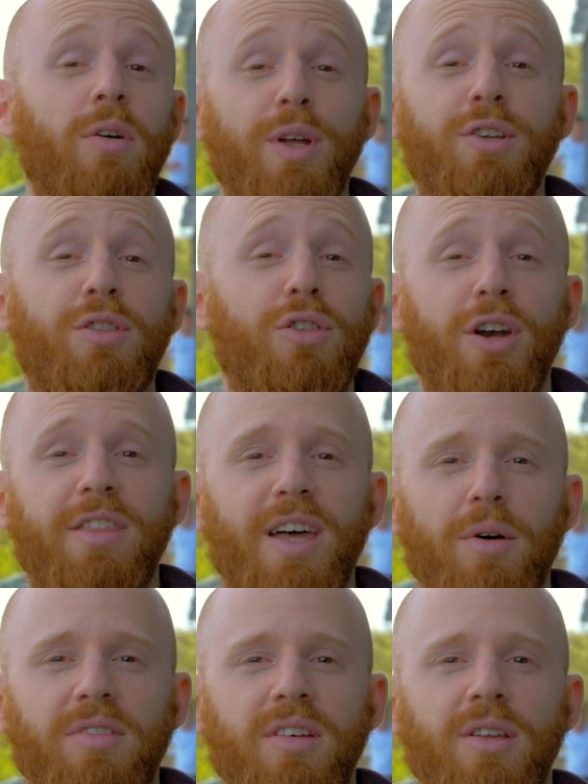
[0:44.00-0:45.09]
Reached
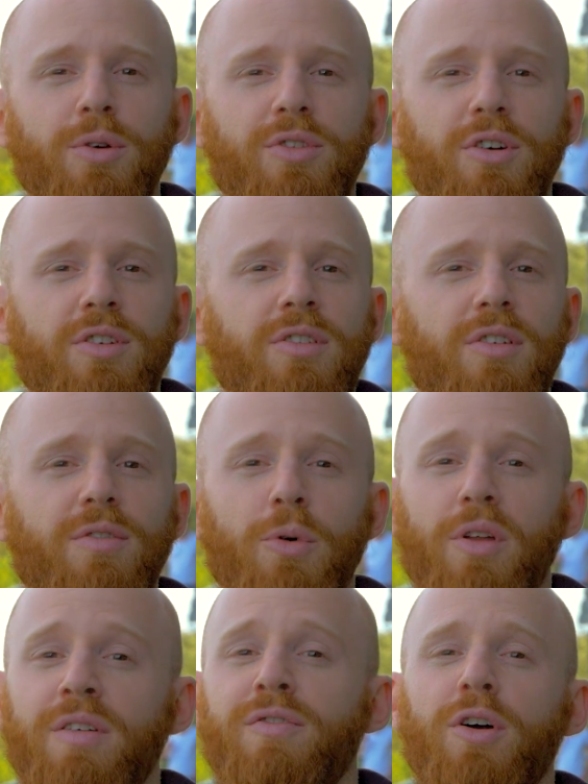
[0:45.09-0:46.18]
30,000 users,
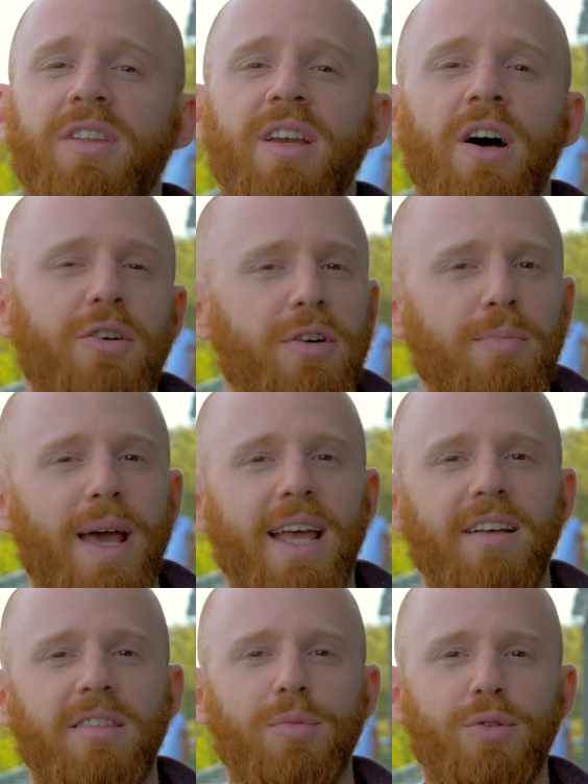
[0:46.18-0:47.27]
more than 1,400
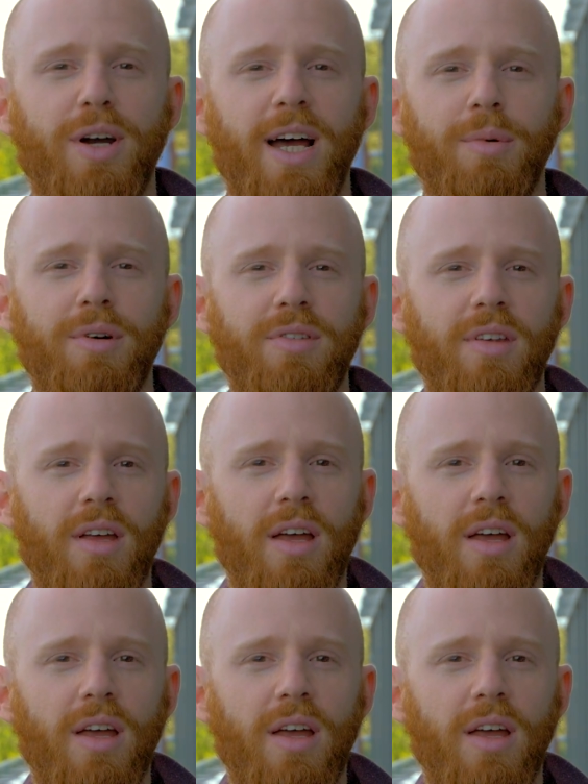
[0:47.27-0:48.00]
paying subscribers.